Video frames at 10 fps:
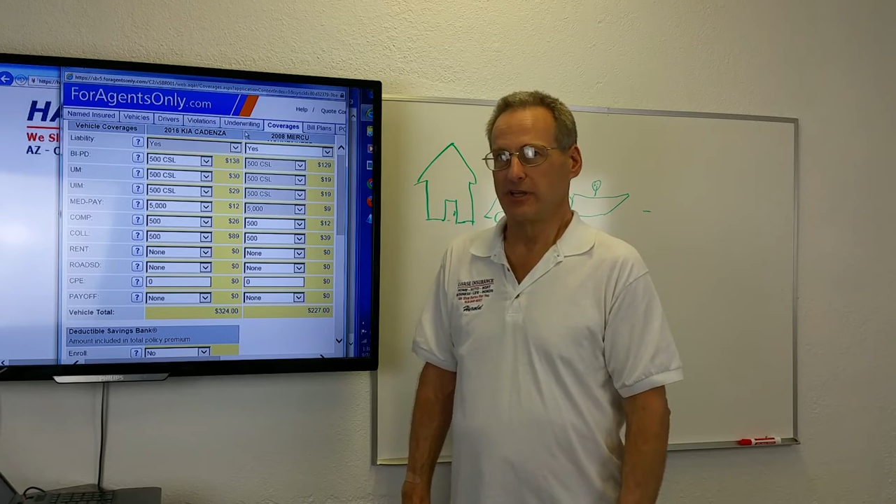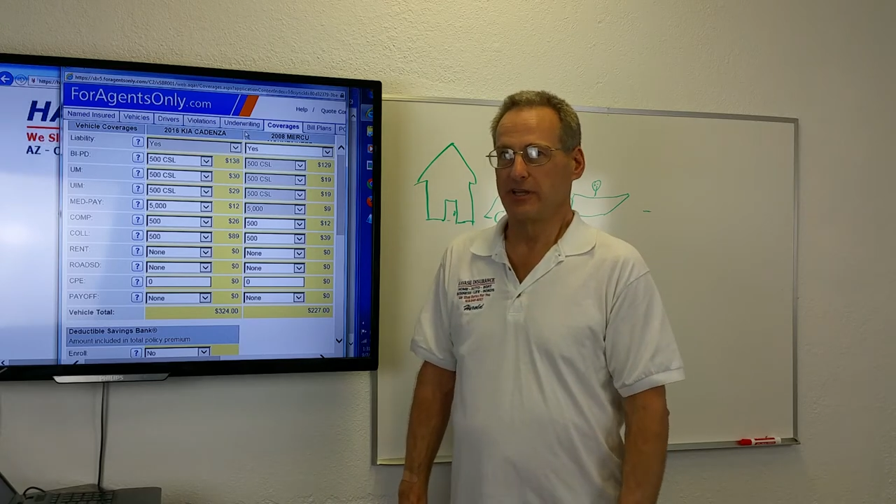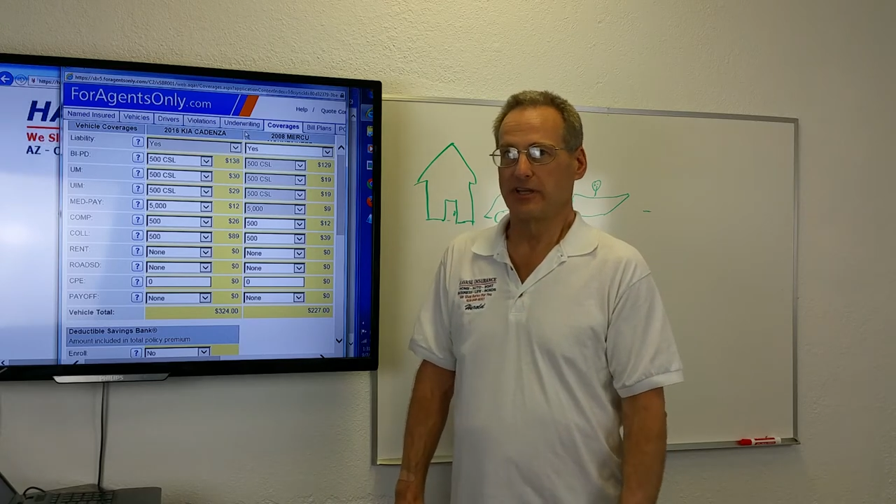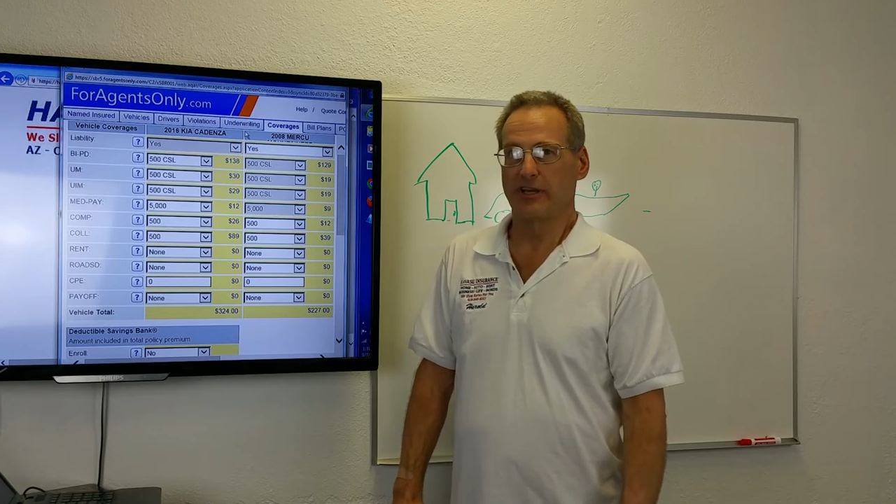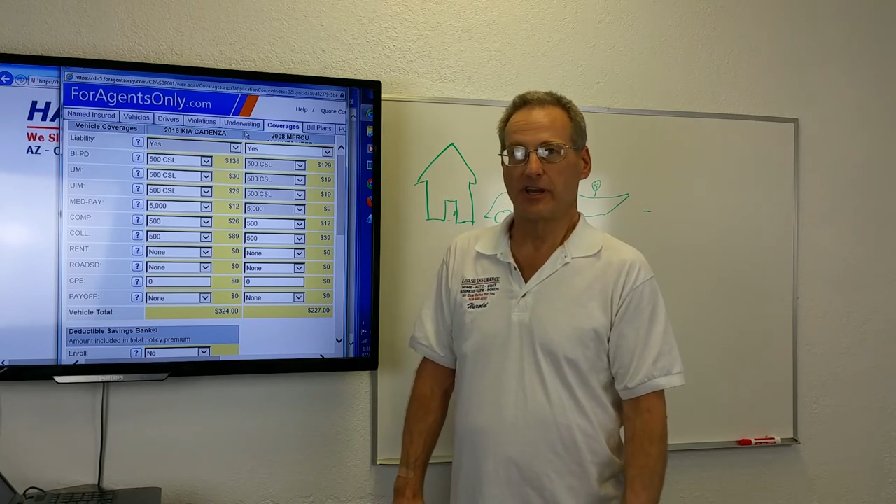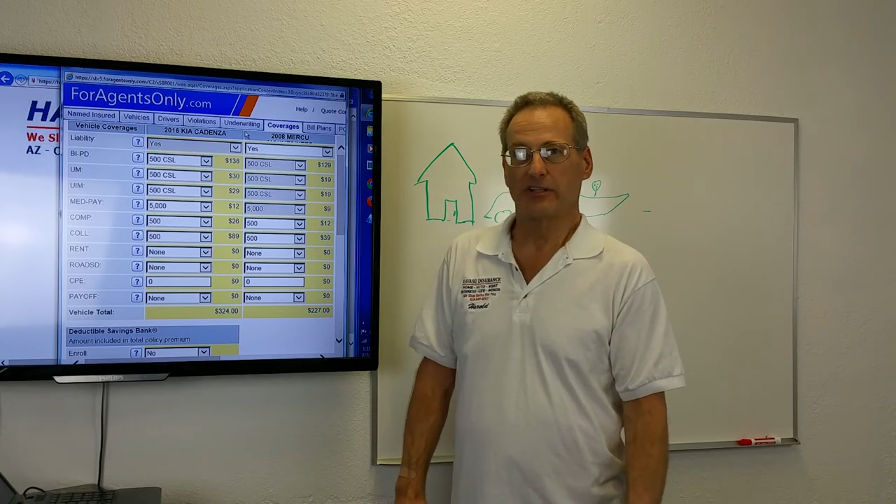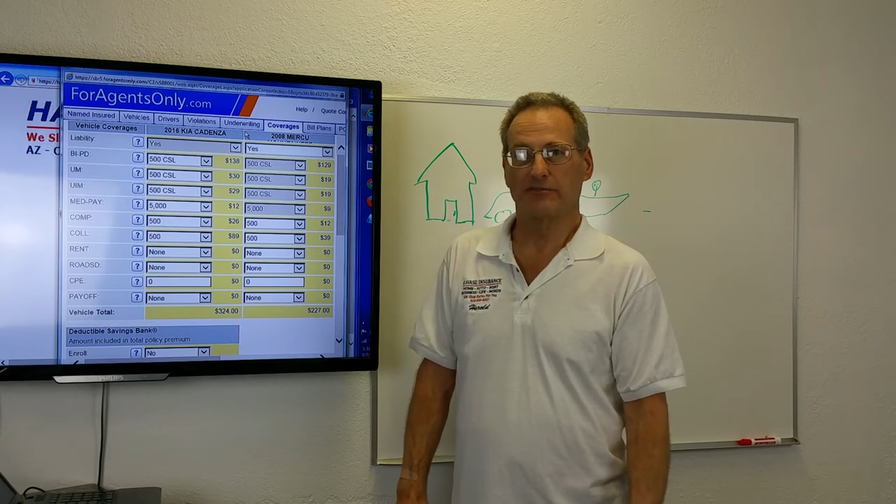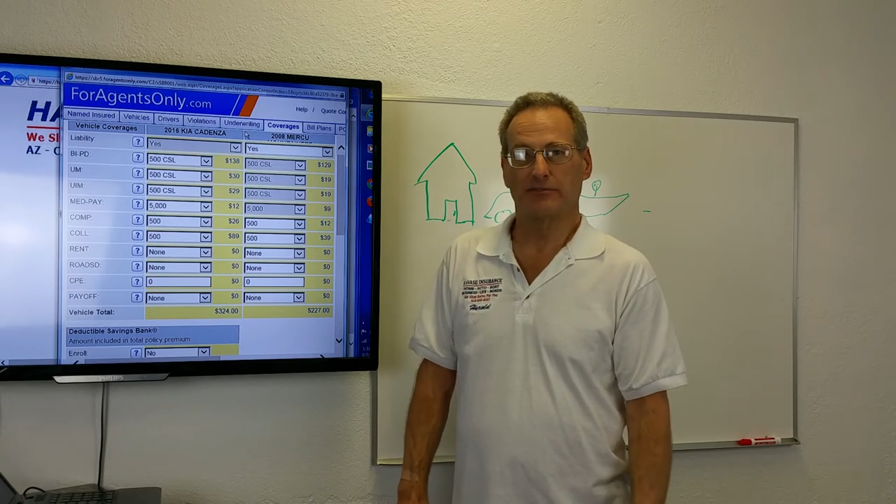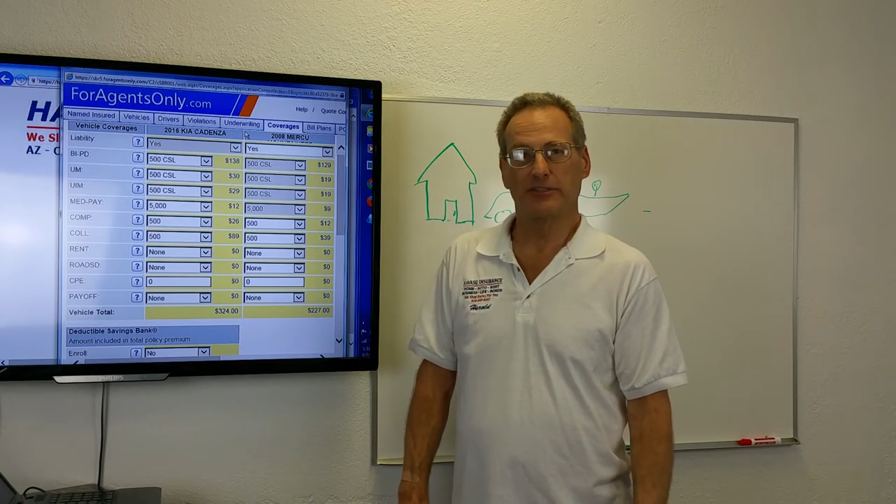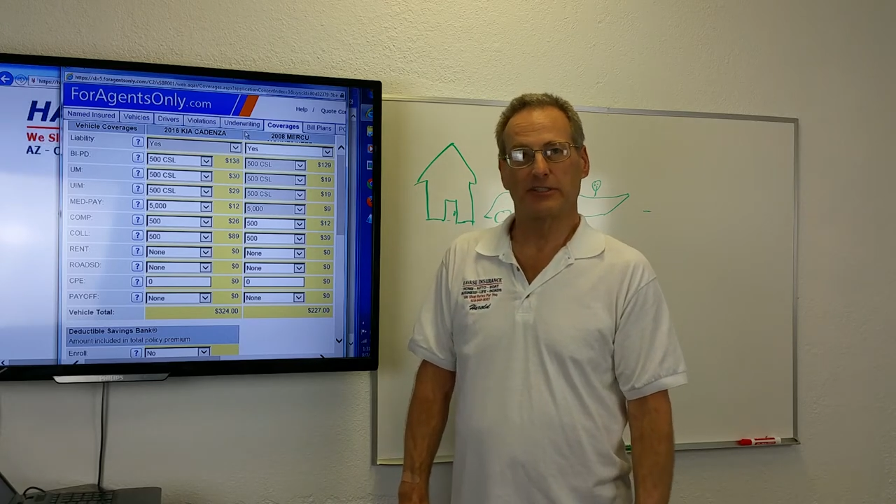in
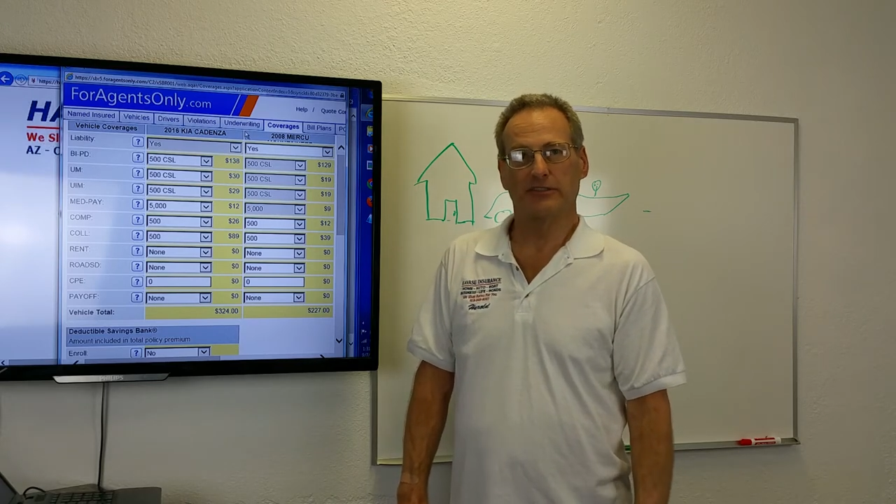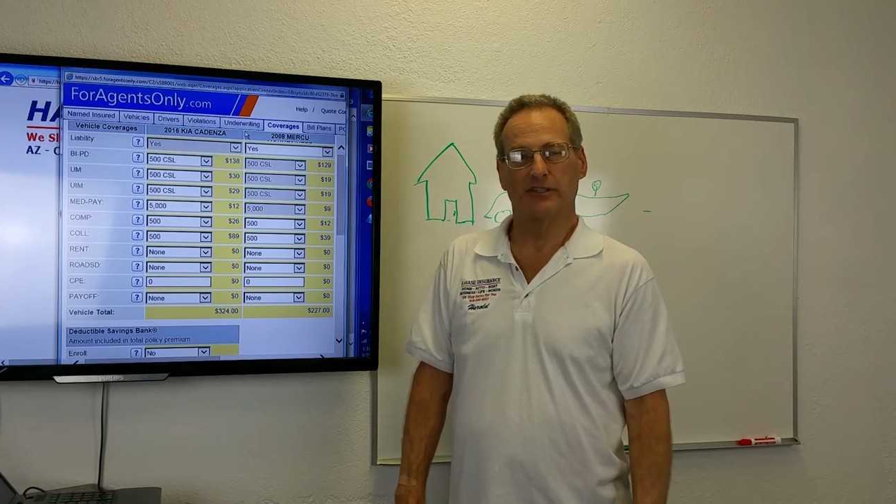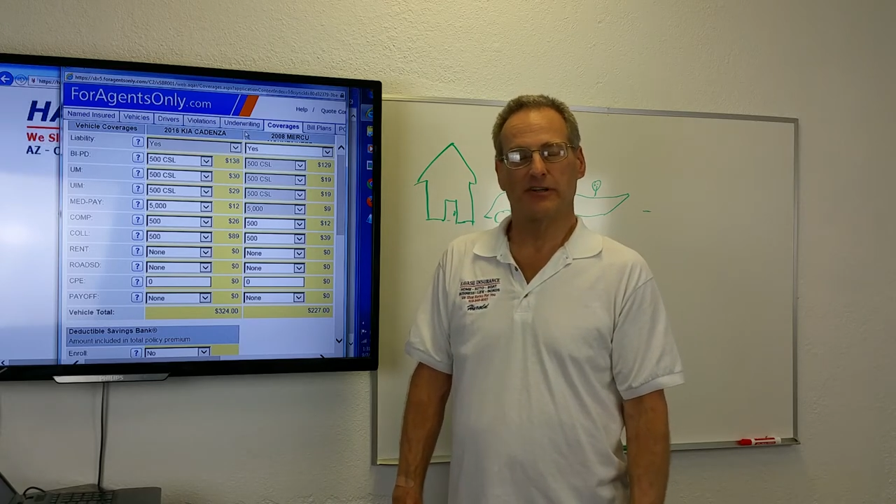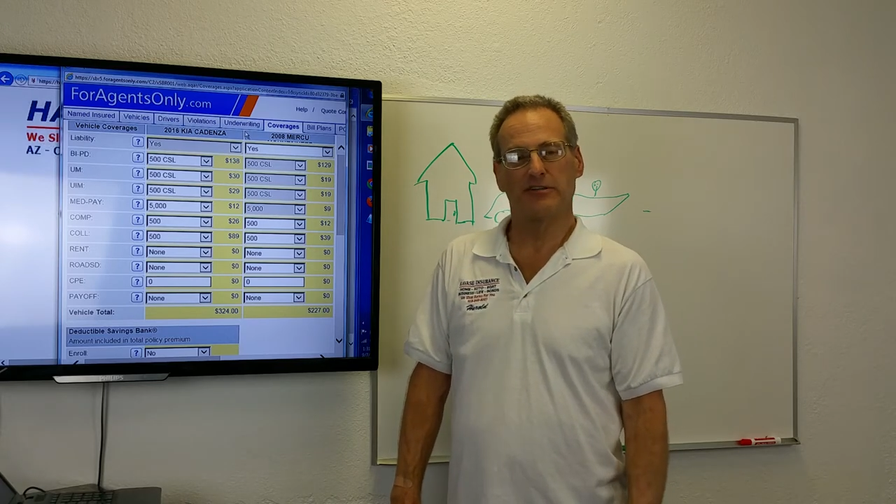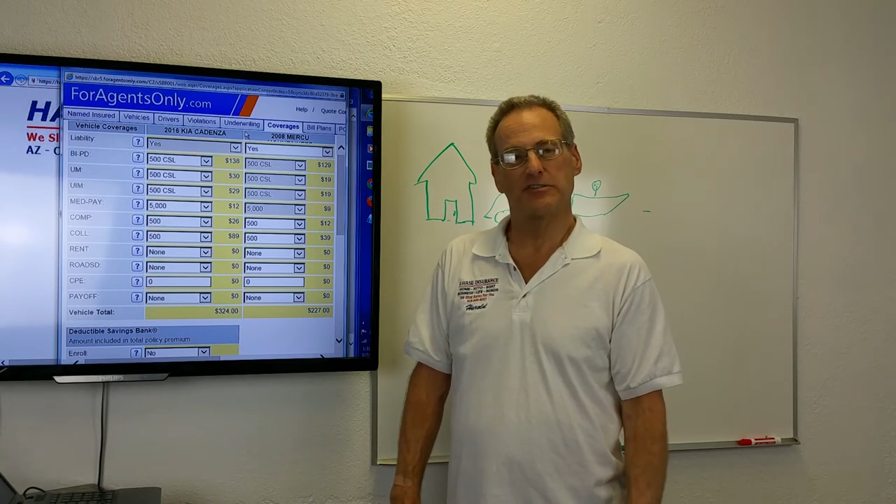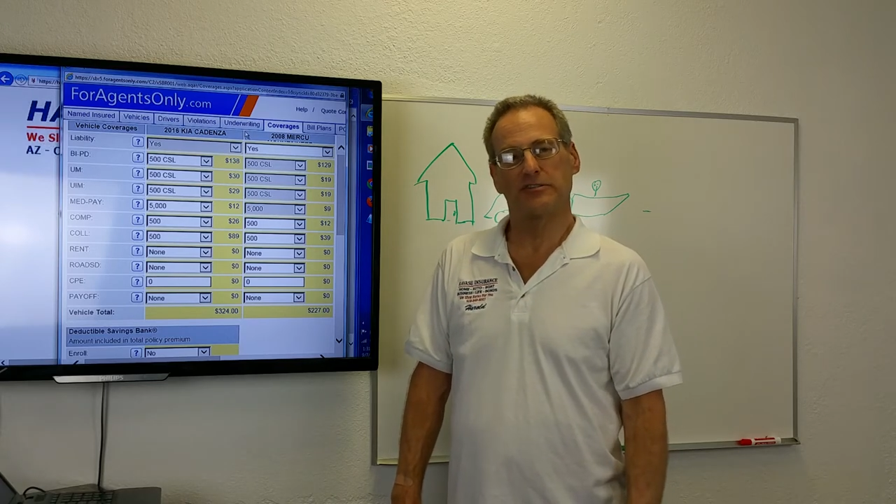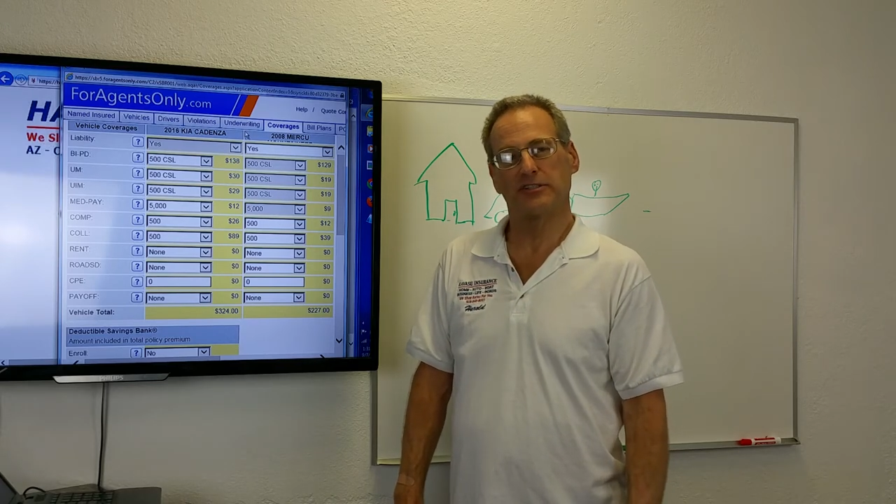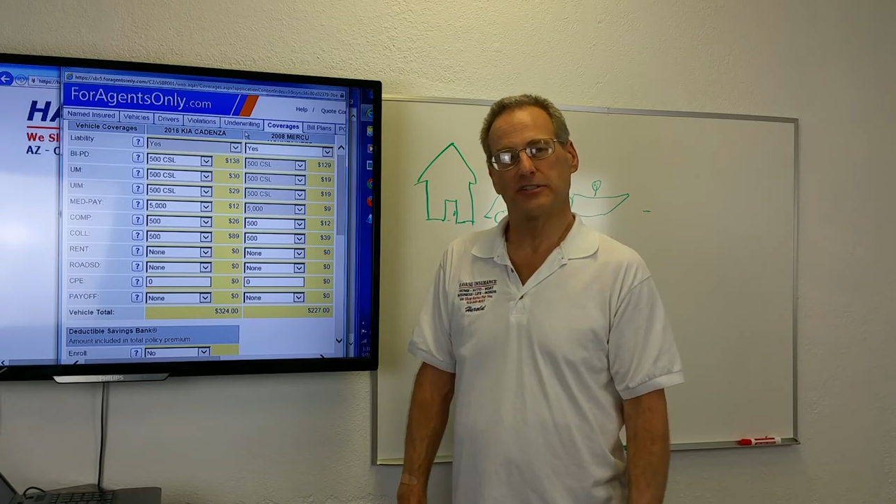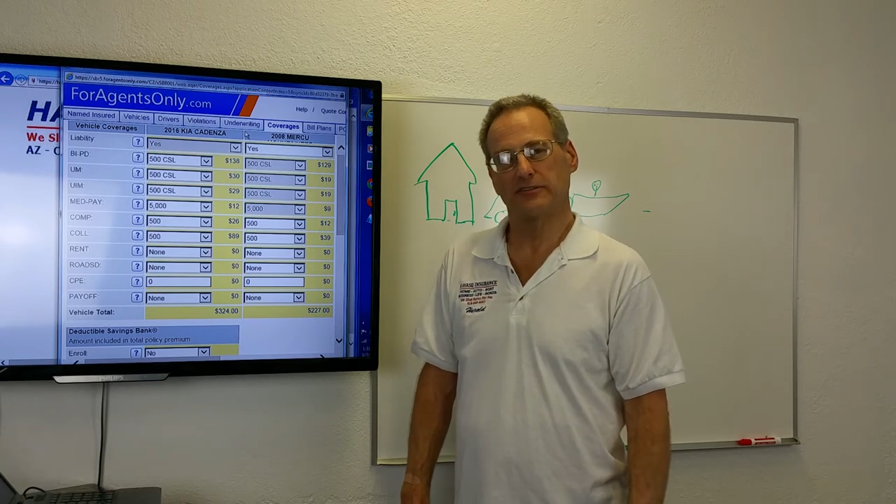California, Arizona,